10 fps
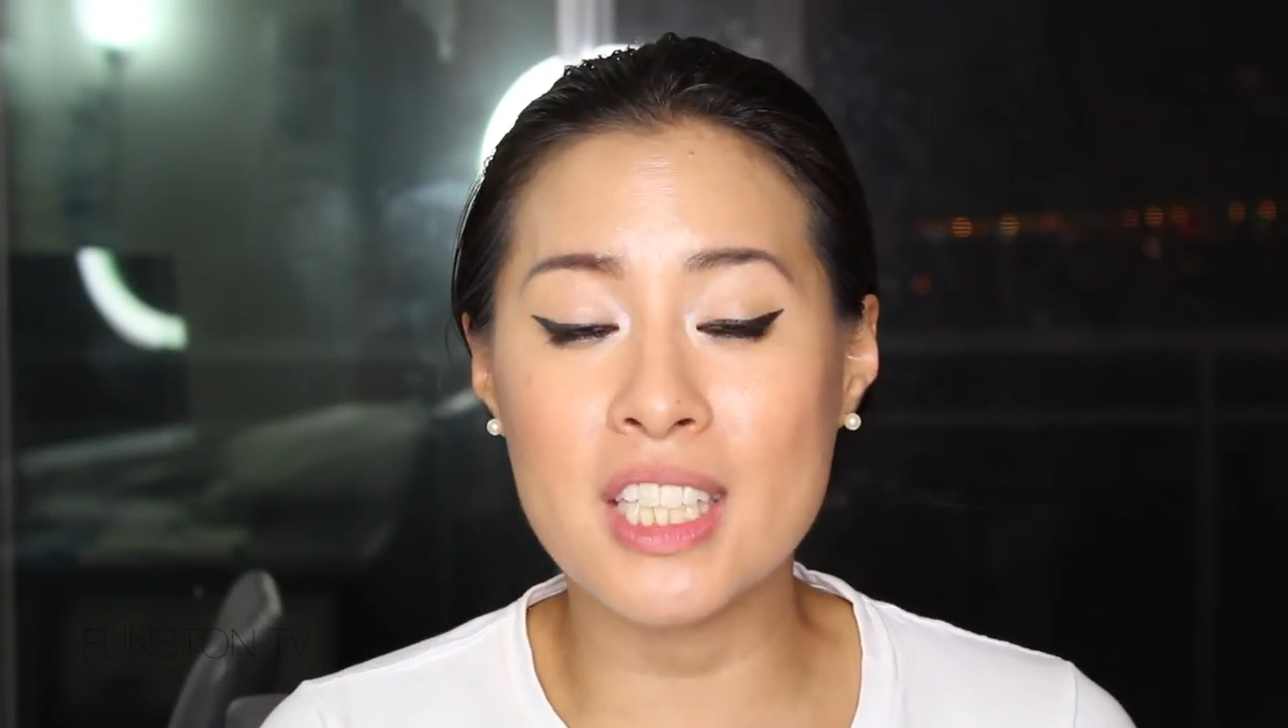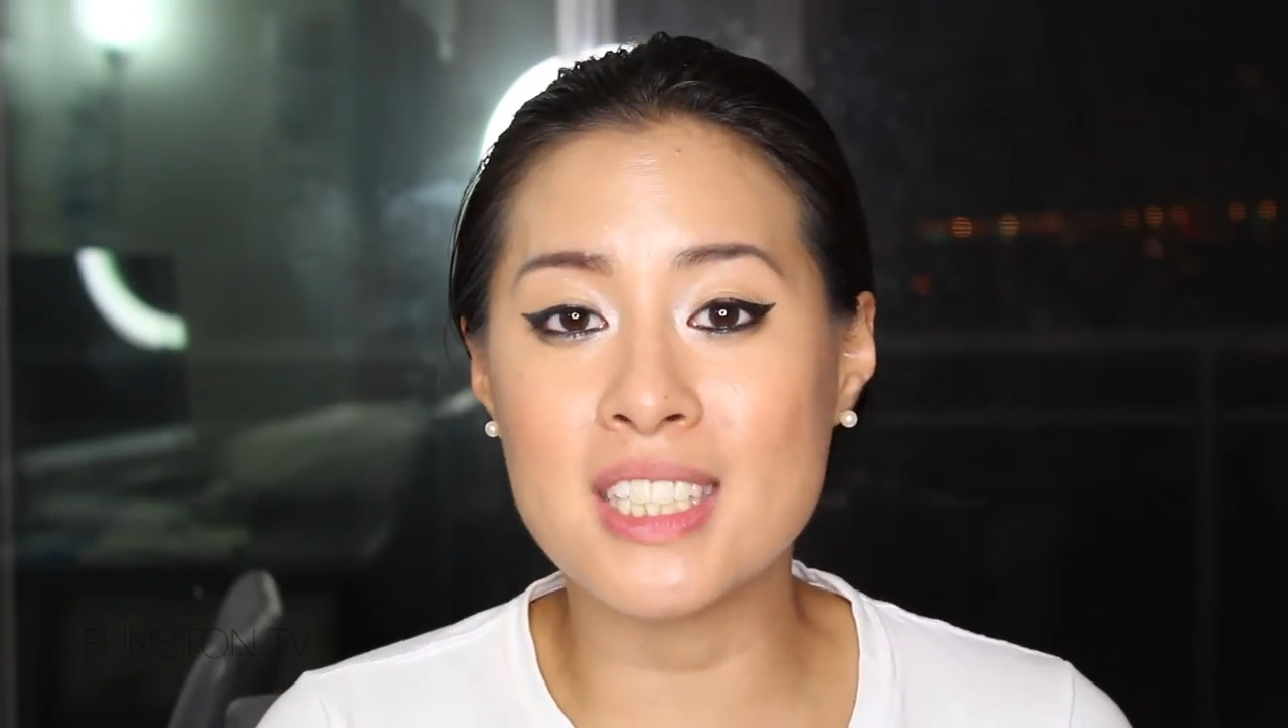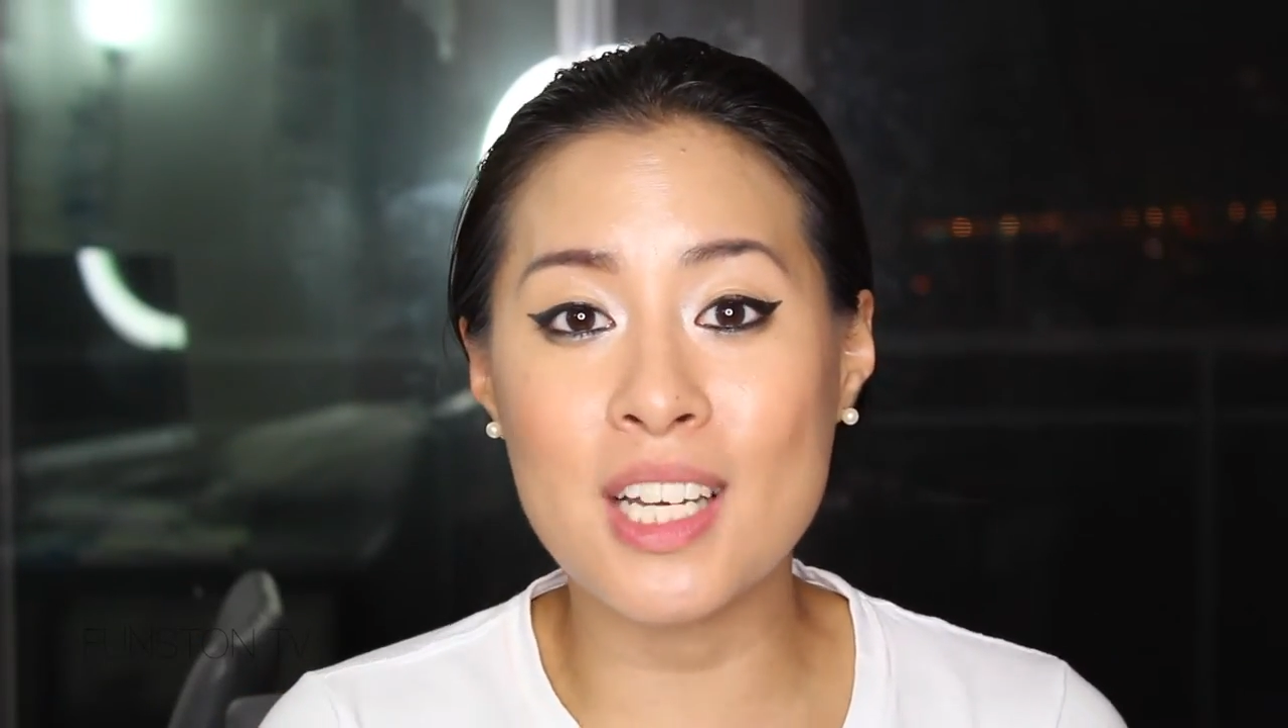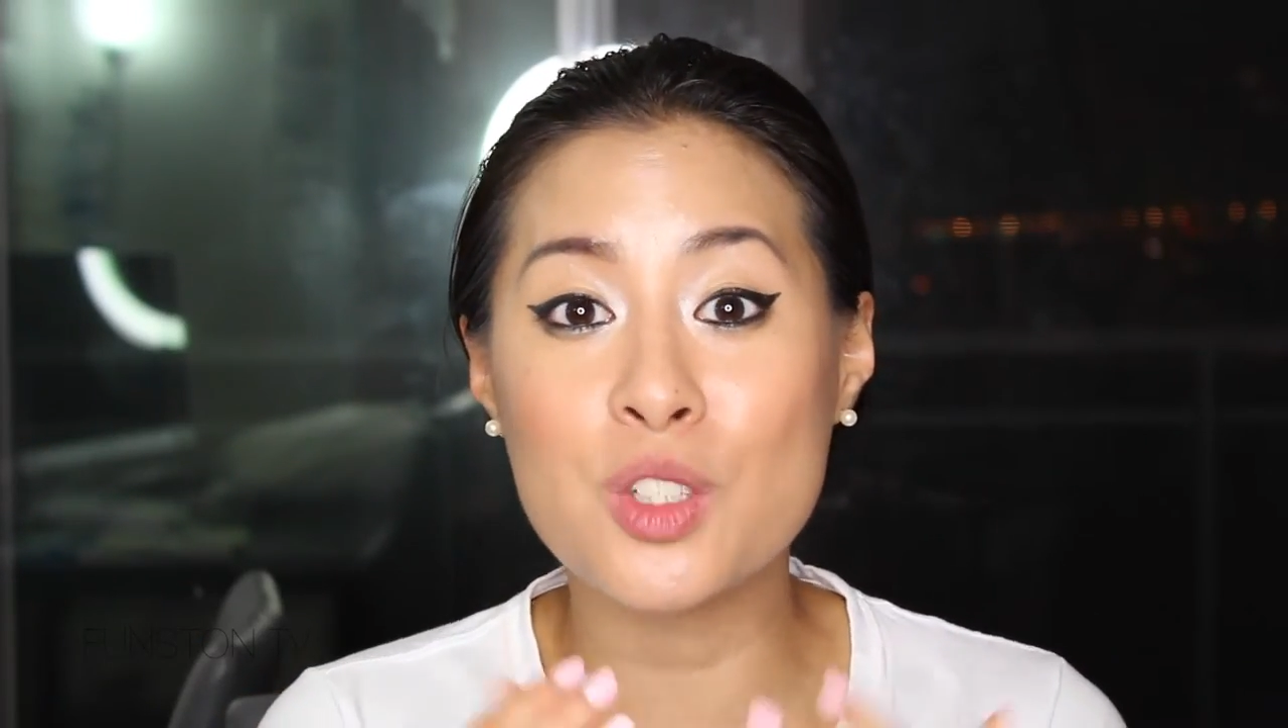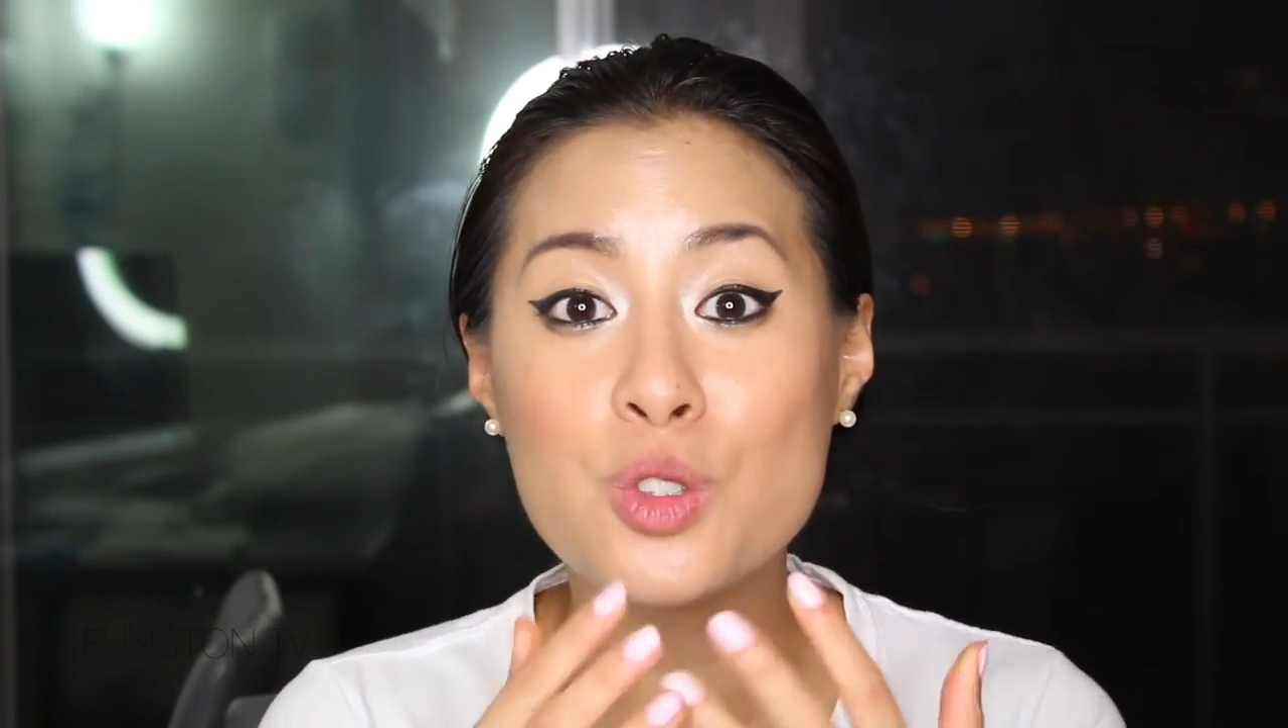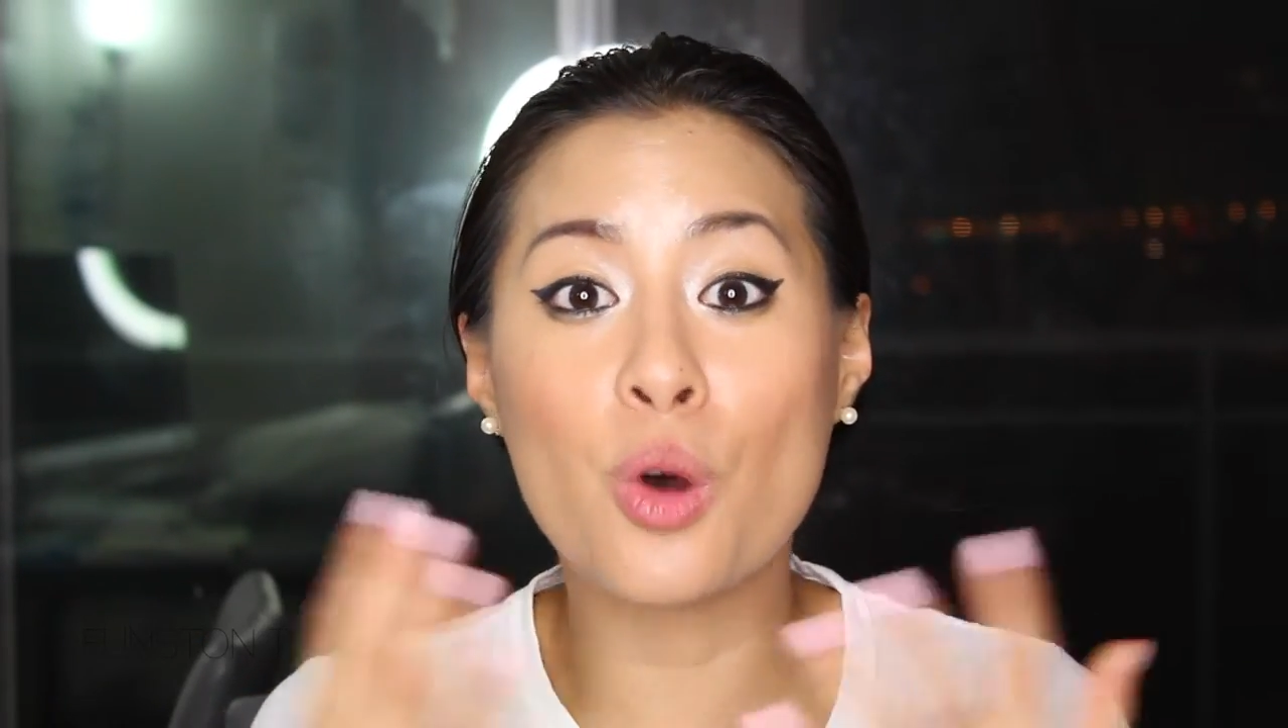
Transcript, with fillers: is that you